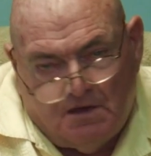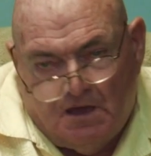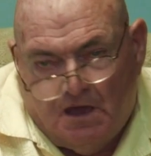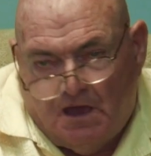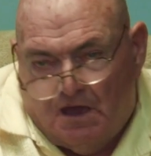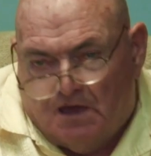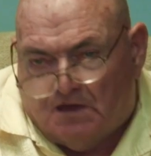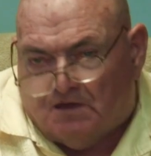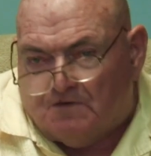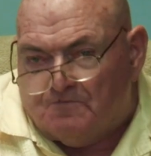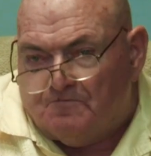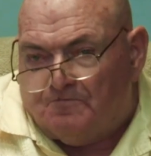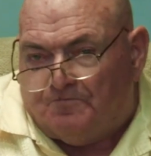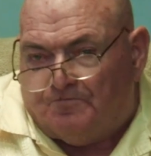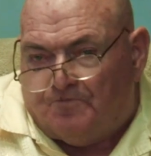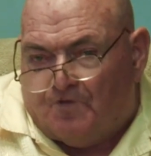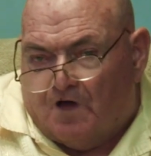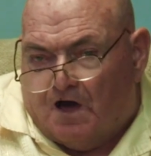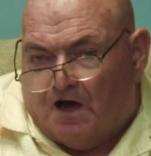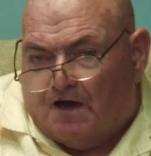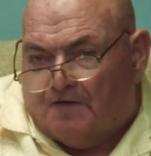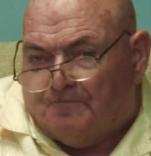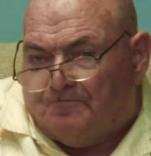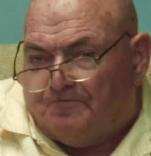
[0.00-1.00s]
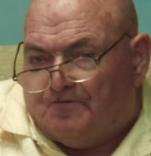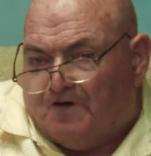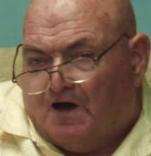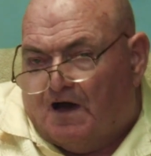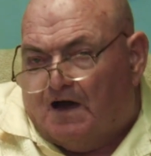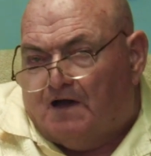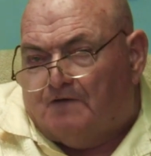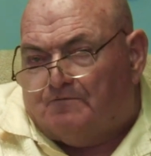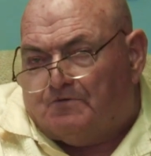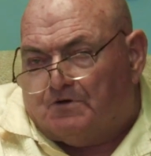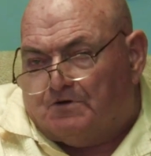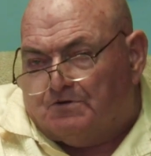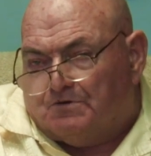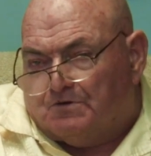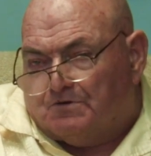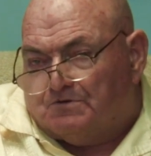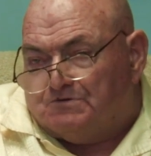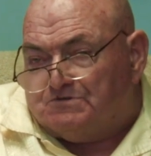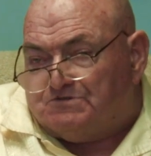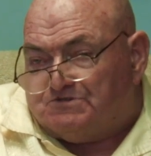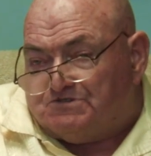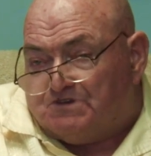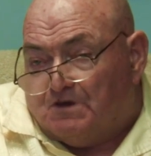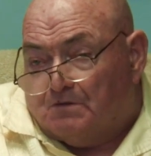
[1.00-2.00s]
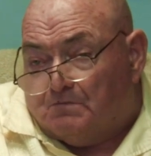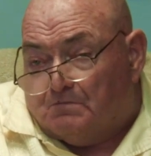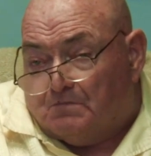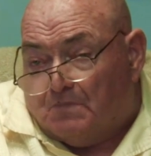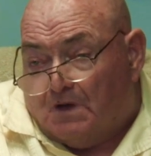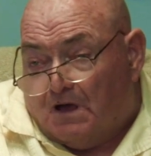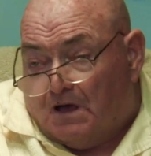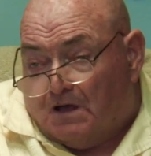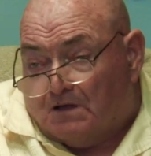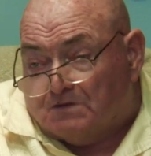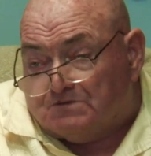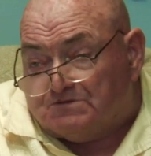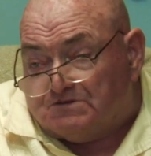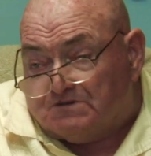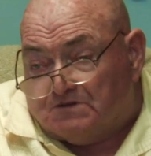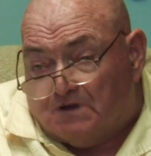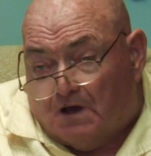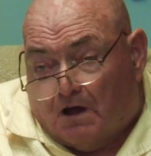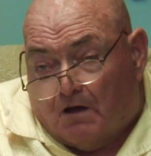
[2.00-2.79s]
He can fly 500 and some miles an